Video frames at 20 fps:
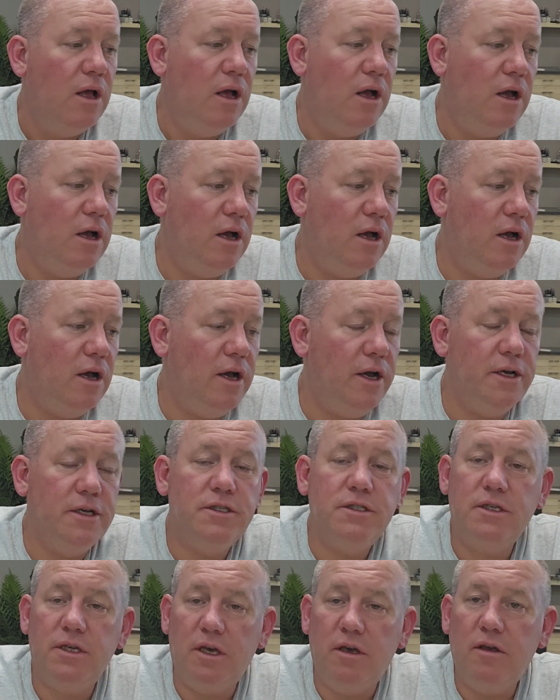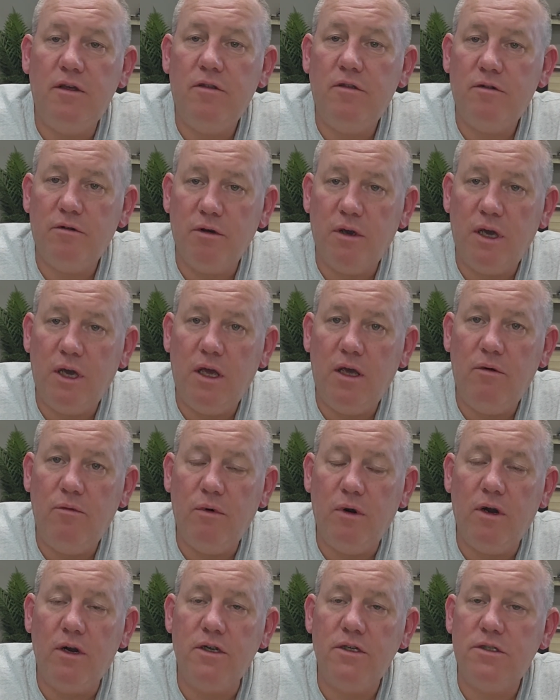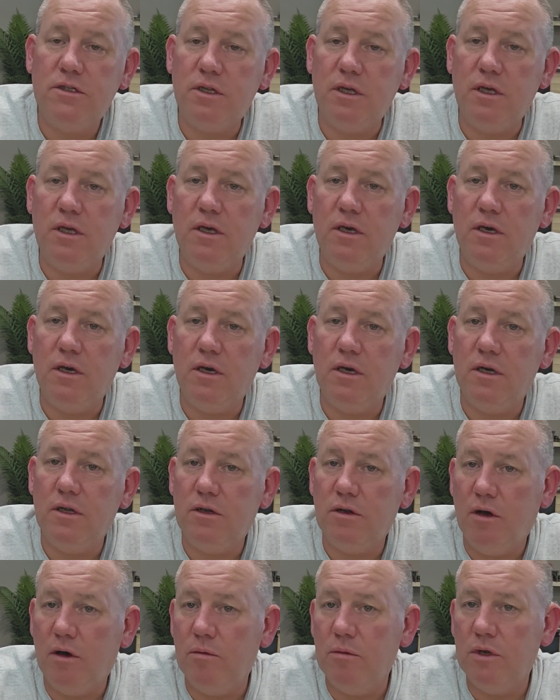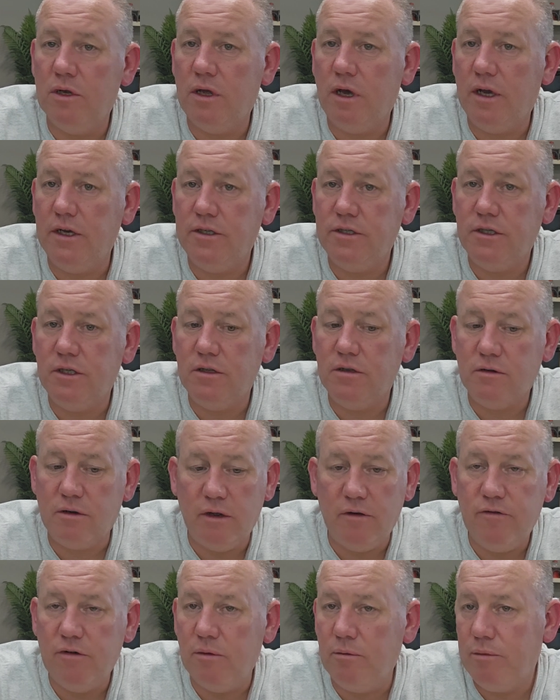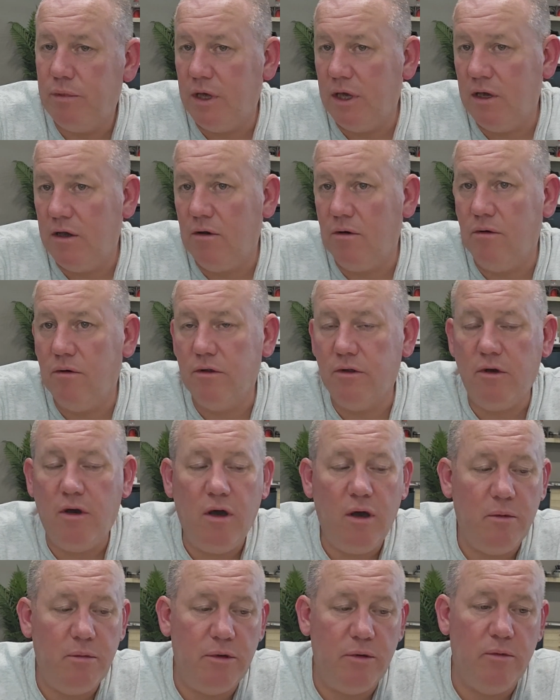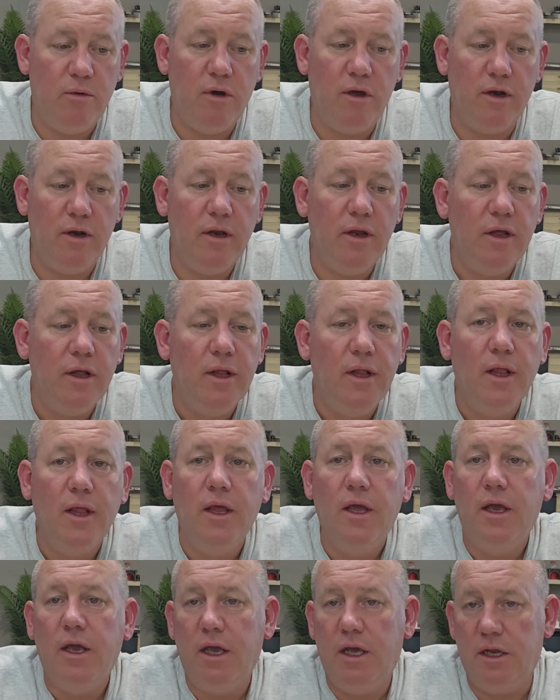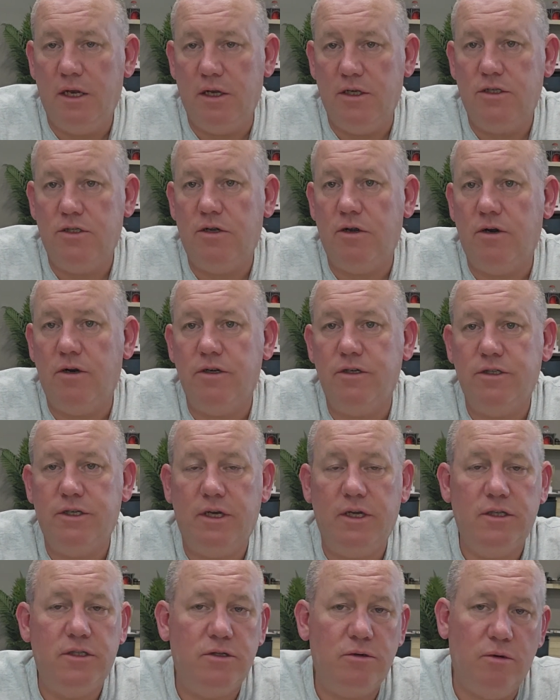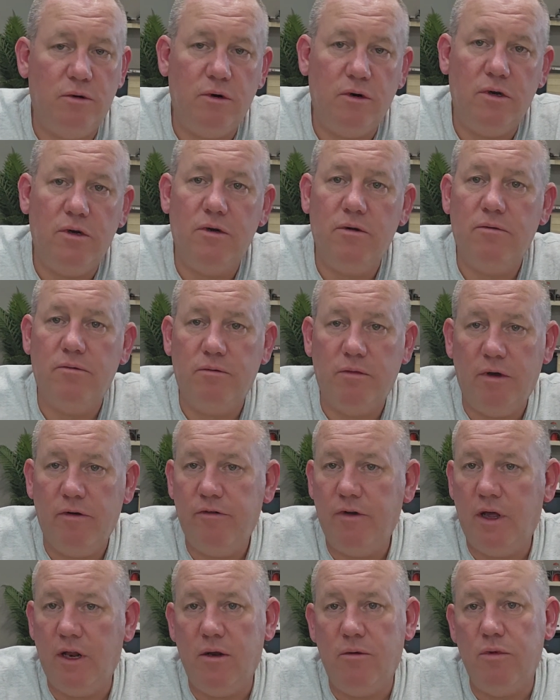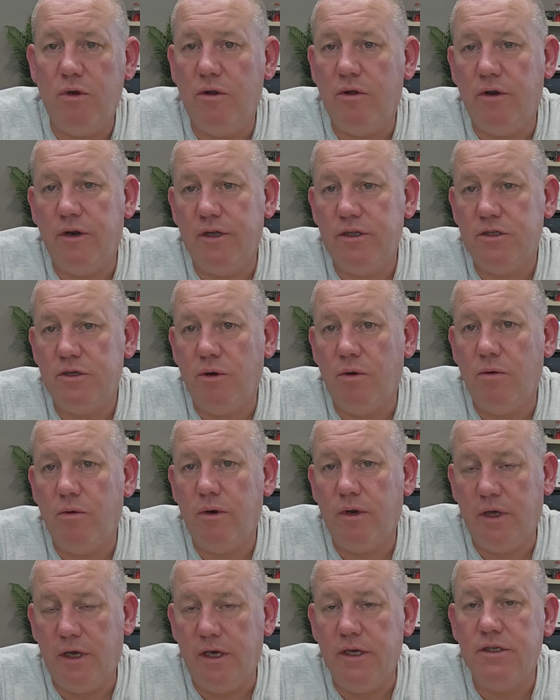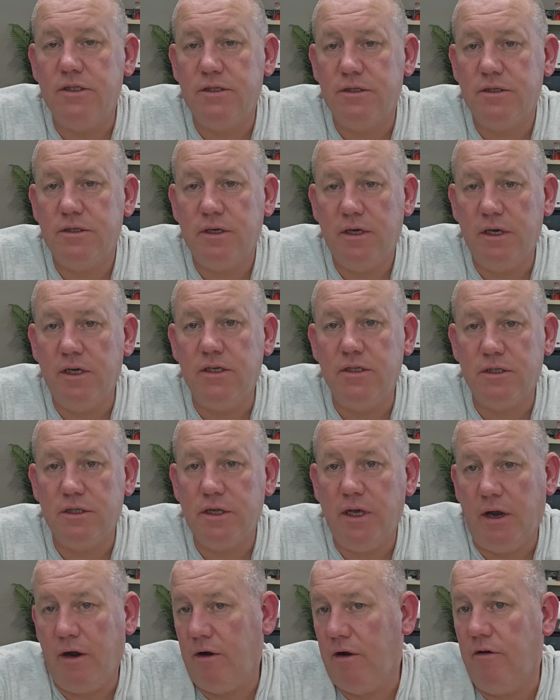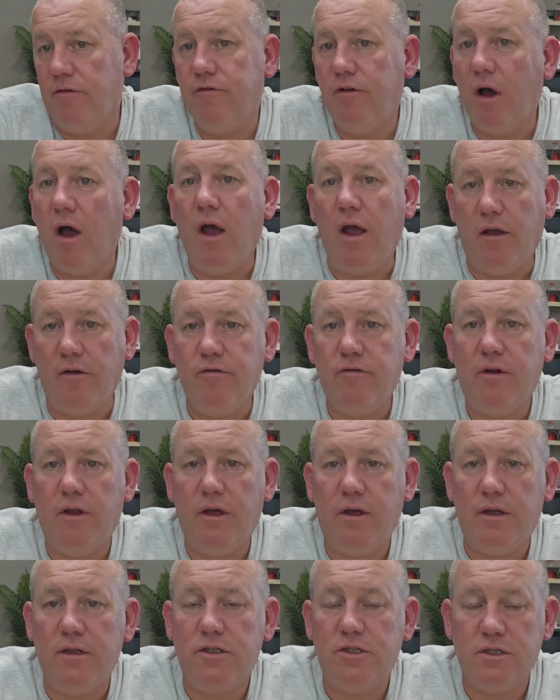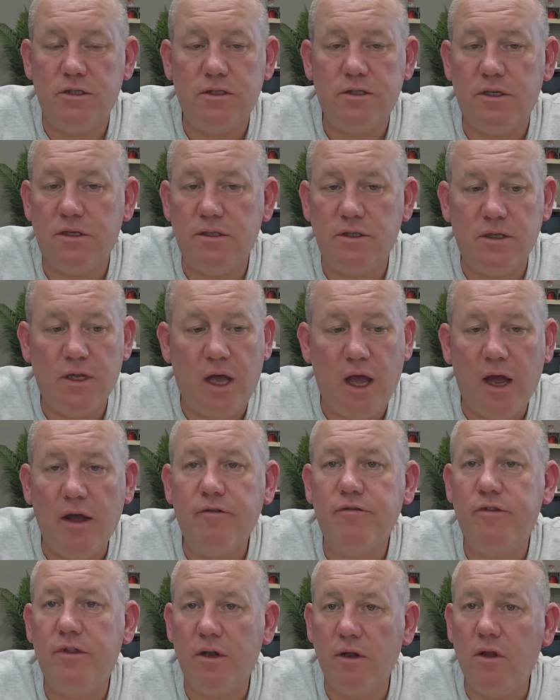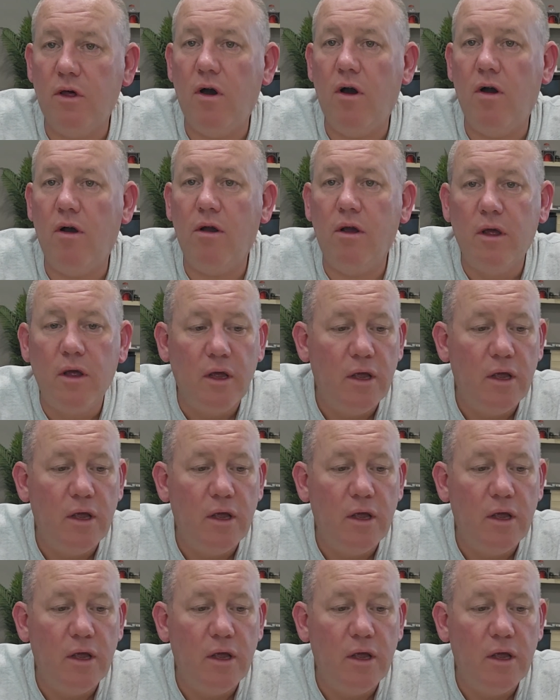IC3, whereas the normal IC3 from Pico, the hobby one in the starter sets or available on its own, is Era 5. Like, it just doesn't have the long